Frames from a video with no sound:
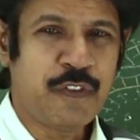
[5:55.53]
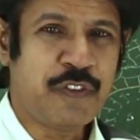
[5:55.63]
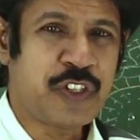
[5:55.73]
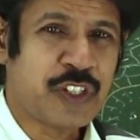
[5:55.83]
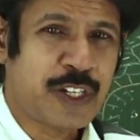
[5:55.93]

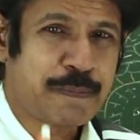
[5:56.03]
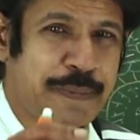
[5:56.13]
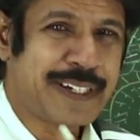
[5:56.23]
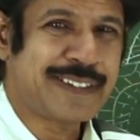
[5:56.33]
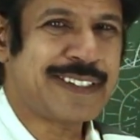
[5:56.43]
which are
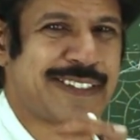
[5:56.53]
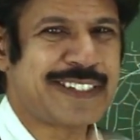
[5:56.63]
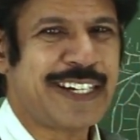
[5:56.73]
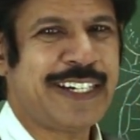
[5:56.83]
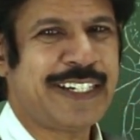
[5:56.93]

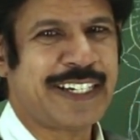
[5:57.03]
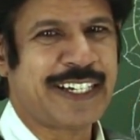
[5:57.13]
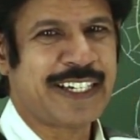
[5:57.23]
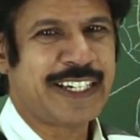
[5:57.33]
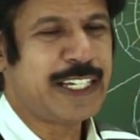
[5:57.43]
persistent
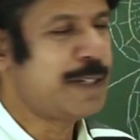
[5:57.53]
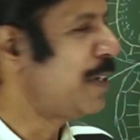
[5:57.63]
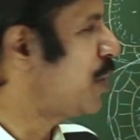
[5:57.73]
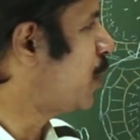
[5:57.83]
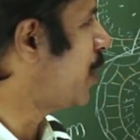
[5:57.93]
in
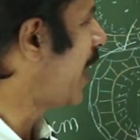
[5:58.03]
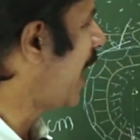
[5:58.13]
mature